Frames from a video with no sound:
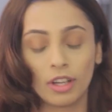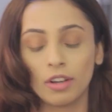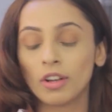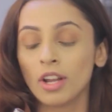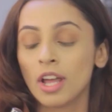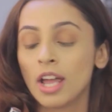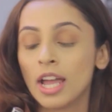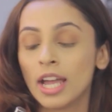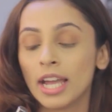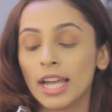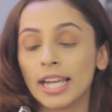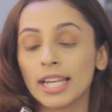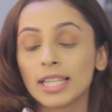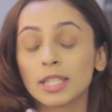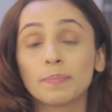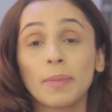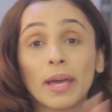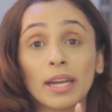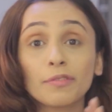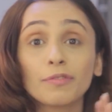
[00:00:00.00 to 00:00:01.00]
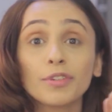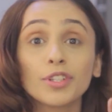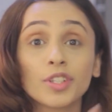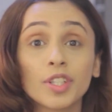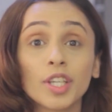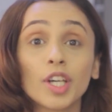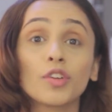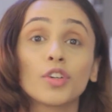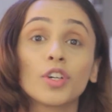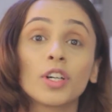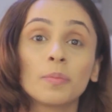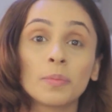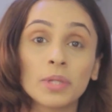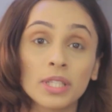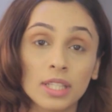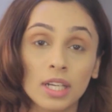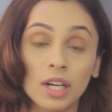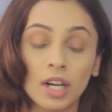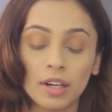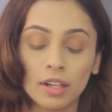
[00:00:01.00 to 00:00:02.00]
out, is Benefit's They're Real
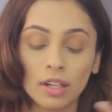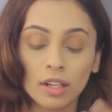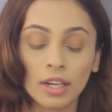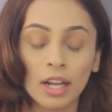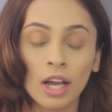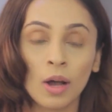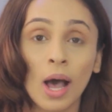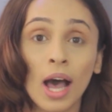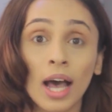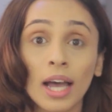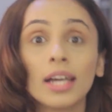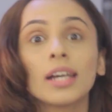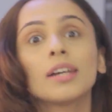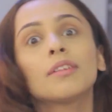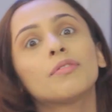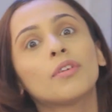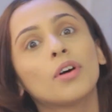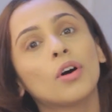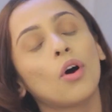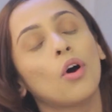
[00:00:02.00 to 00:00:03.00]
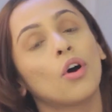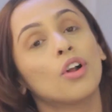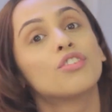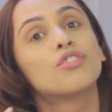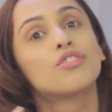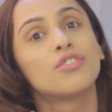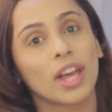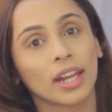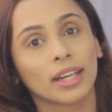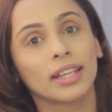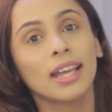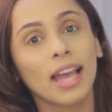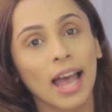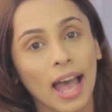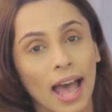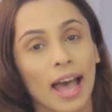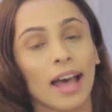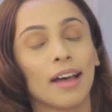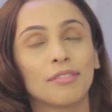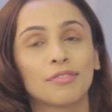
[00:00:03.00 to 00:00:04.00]
Mascara. Now I have already
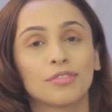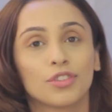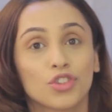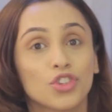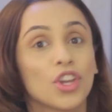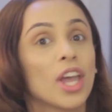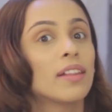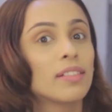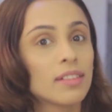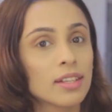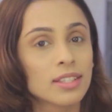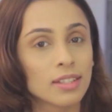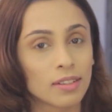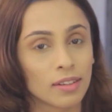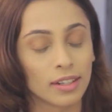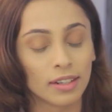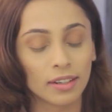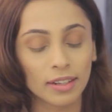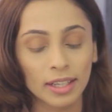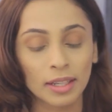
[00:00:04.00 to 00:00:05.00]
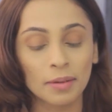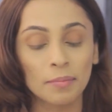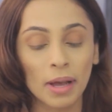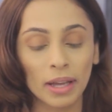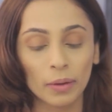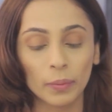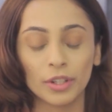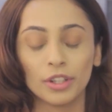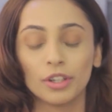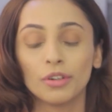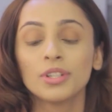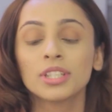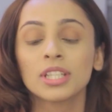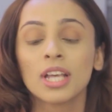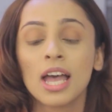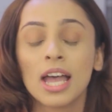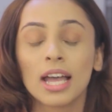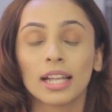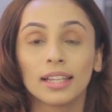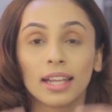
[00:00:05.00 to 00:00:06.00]
shared this earlier in my videos
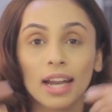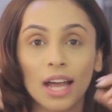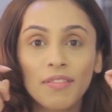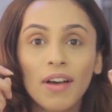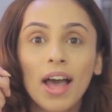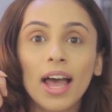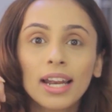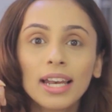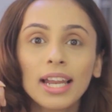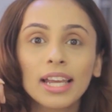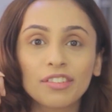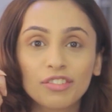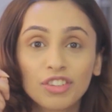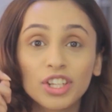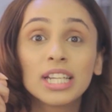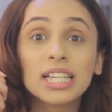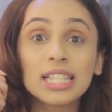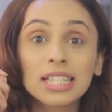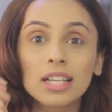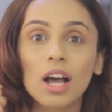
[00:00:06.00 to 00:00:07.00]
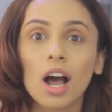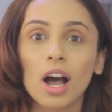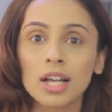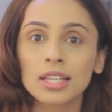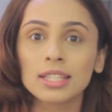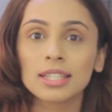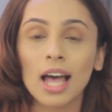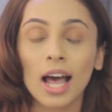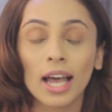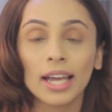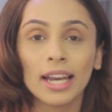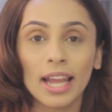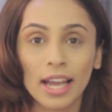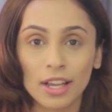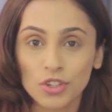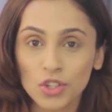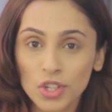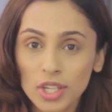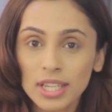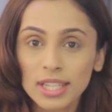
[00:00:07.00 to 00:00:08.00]
that I've had like really scarce
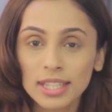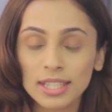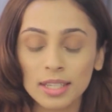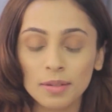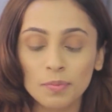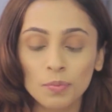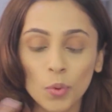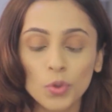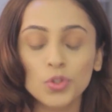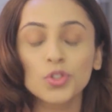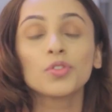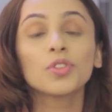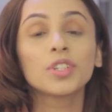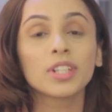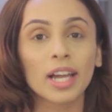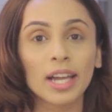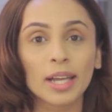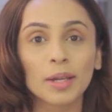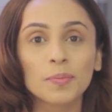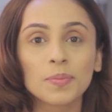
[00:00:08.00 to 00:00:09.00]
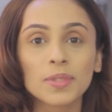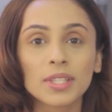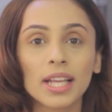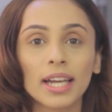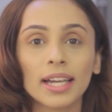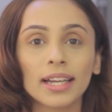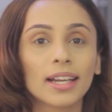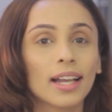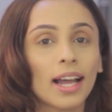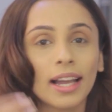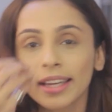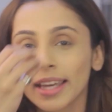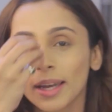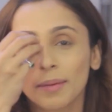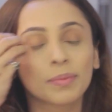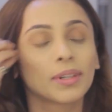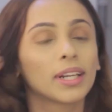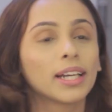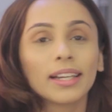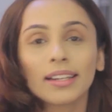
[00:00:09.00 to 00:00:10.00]
eyelashes, and most of the times like I
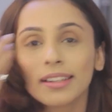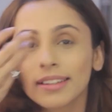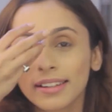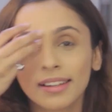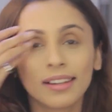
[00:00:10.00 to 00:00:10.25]
kept like,